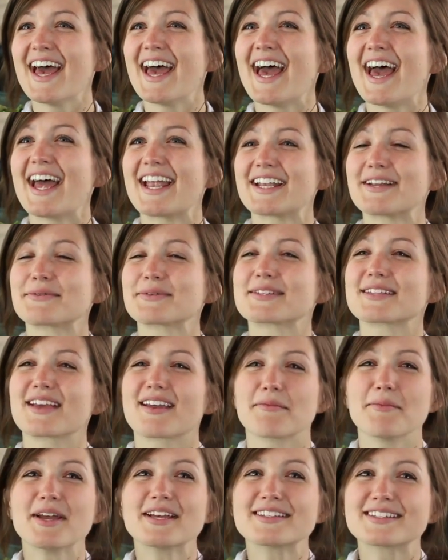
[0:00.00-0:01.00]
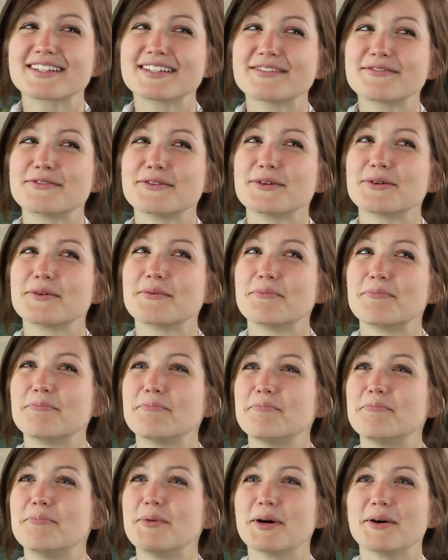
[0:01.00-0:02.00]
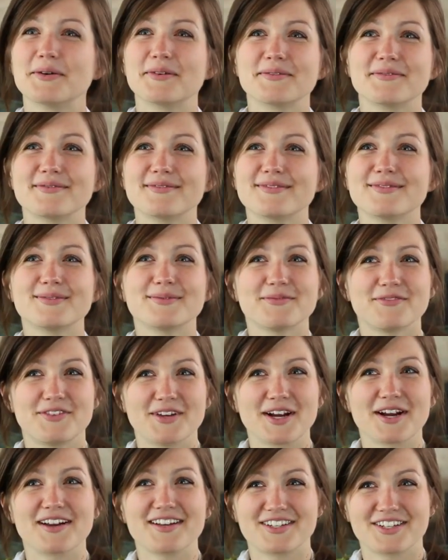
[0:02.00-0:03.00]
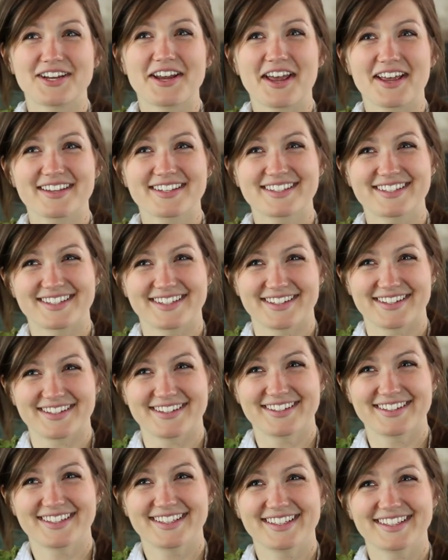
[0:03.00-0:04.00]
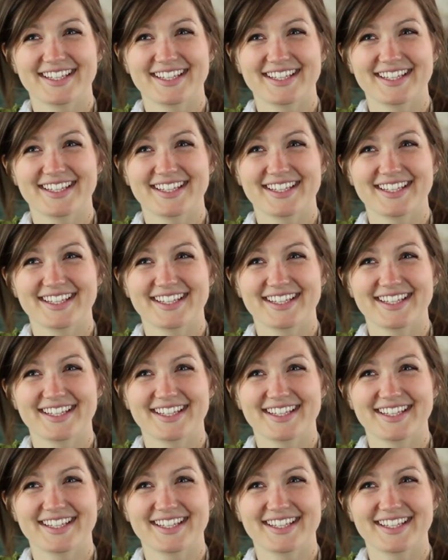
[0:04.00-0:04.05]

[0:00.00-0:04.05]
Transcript: and it was like Mexican food but very Czech still.